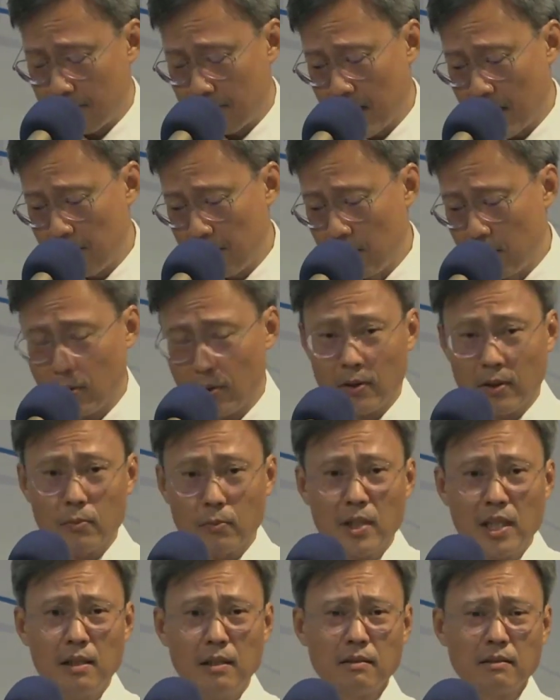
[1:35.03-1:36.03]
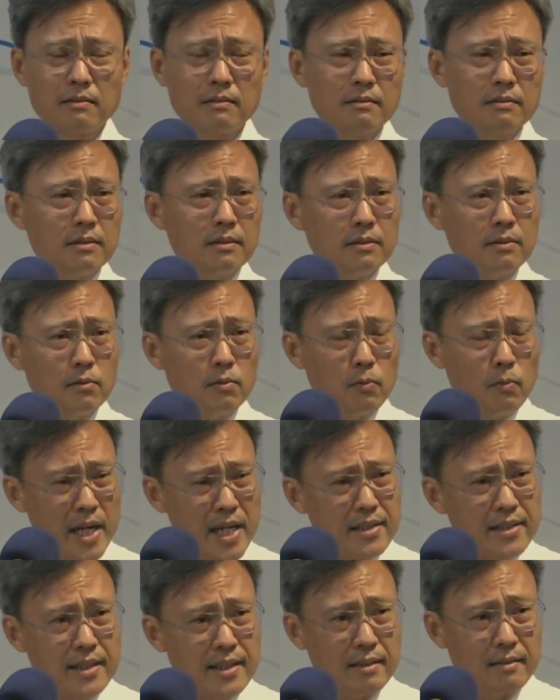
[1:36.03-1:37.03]
Maybe you thought, wow,
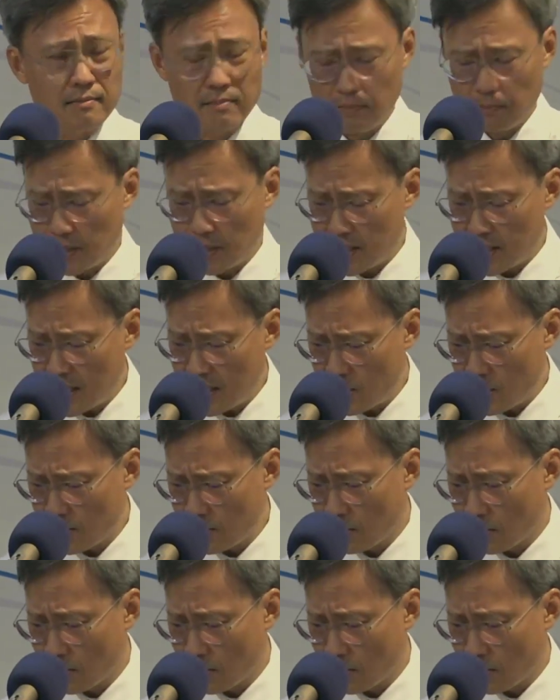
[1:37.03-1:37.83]
wasted potential,